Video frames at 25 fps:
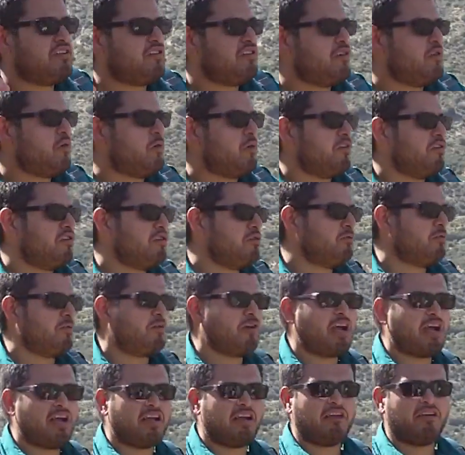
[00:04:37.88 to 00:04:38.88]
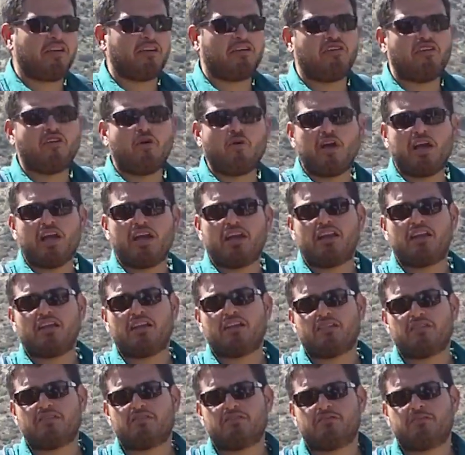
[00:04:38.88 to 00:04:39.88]
didn't know where you were out here. You had no
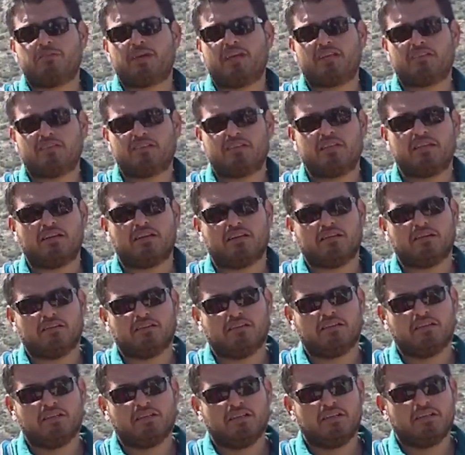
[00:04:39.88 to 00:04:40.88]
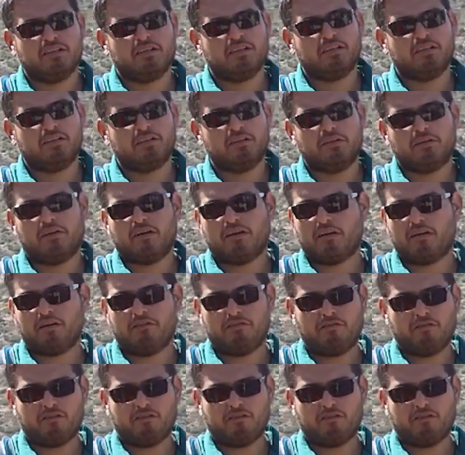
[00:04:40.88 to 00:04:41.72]
idea this is manzanita, a